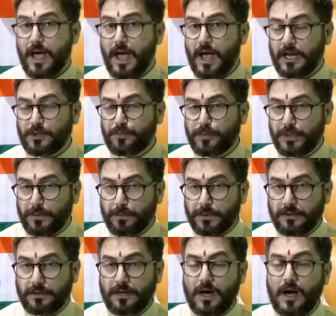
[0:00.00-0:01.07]
and
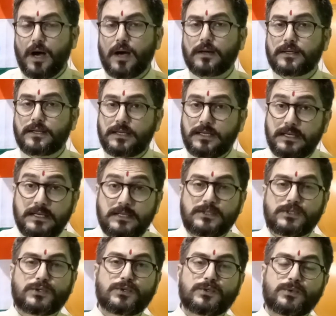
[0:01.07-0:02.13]
people are
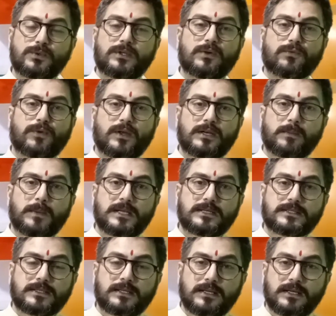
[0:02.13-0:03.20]
keen to do their
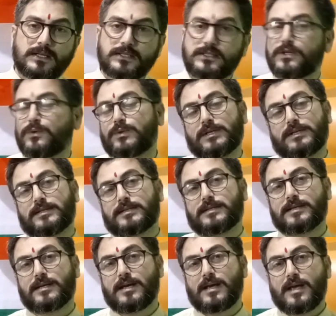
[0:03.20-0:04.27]
fundamental duties.